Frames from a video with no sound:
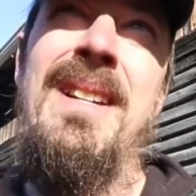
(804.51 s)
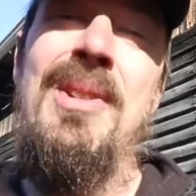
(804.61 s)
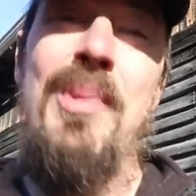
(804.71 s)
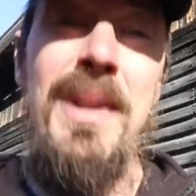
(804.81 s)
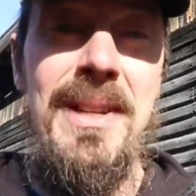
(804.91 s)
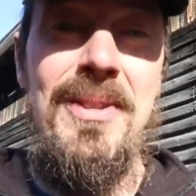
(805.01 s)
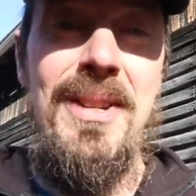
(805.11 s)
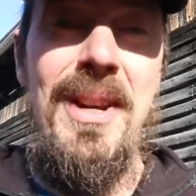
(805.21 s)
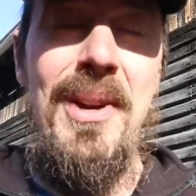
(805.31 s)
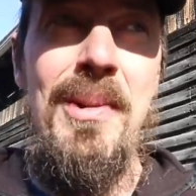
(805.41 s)
20 years
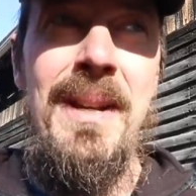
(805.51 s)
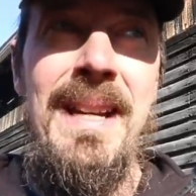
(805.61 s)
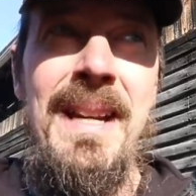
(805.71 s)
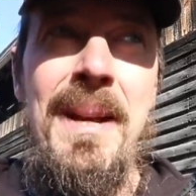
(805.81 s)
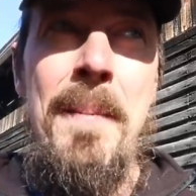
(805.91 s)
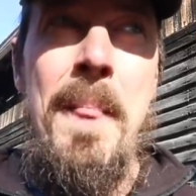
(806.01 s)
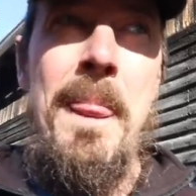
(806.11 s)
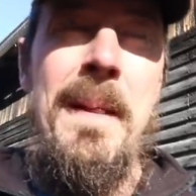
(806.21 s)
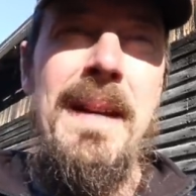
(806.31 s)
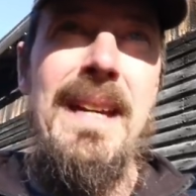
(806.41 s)
ago,
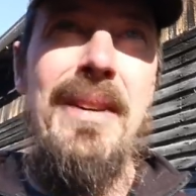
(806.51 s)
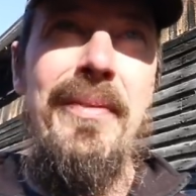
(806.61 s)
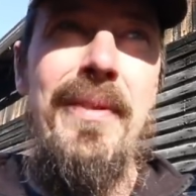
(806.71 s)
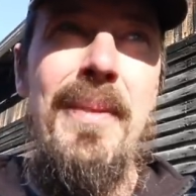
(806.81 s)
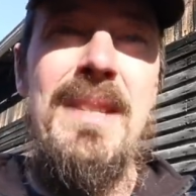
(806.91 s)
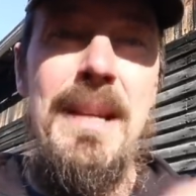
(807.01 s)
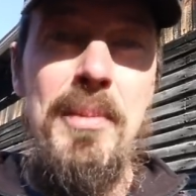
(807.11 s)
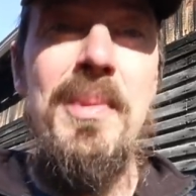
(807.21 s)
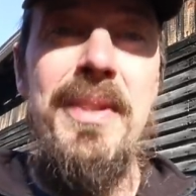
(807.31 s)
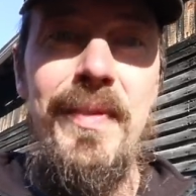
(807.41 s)
if
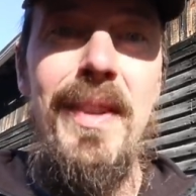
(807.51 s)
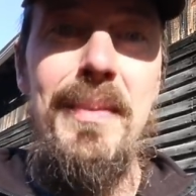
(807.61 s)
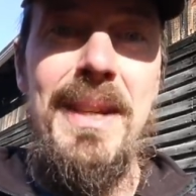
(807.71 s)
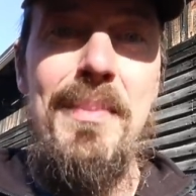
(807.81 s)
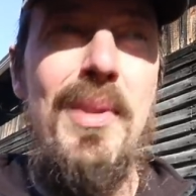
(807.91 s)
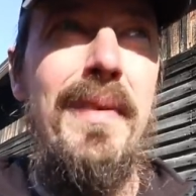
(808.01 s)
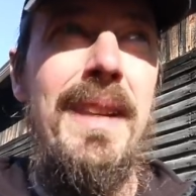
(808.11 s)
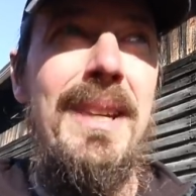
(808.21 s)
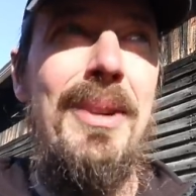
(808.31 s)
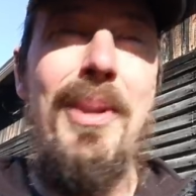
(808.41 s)
someone was filming a
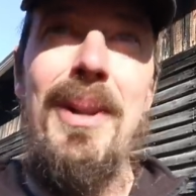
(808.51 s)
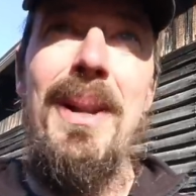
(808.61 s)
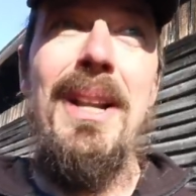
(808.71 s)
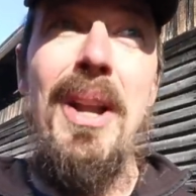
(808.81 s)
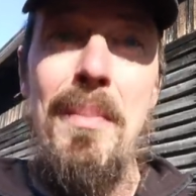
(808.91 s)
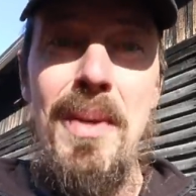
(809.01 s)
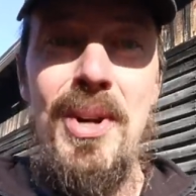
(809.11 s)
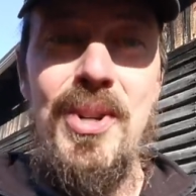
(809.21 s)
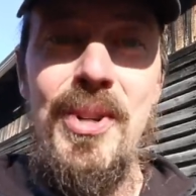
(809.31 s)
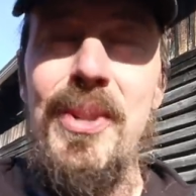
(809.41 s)
movie or a
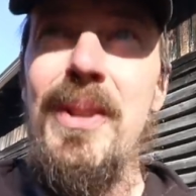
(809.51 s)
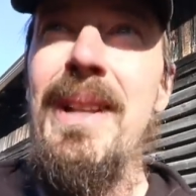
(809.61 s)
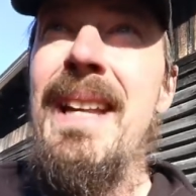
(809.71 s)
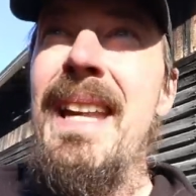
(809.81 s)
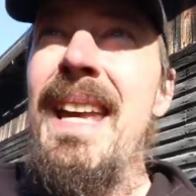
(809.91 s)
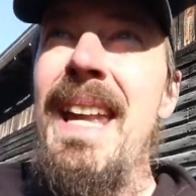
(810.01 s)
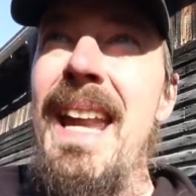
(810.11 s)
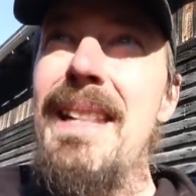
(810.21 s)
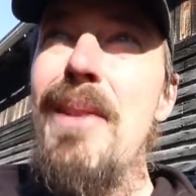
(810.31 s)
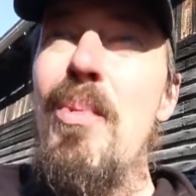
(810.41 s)
commercial
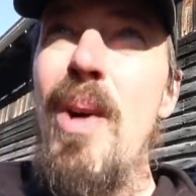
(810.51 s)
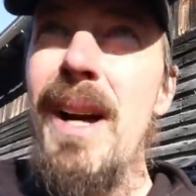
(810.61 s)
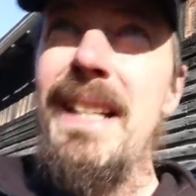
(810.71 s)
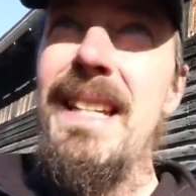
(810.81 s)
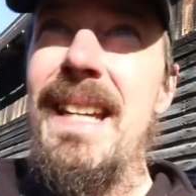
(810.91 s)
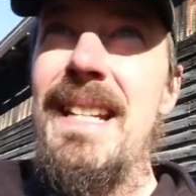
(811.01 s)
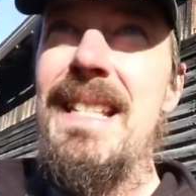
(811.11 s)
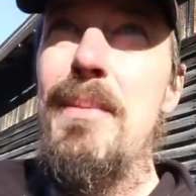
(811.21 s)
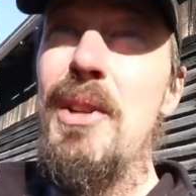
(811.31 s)
and they wanted to get some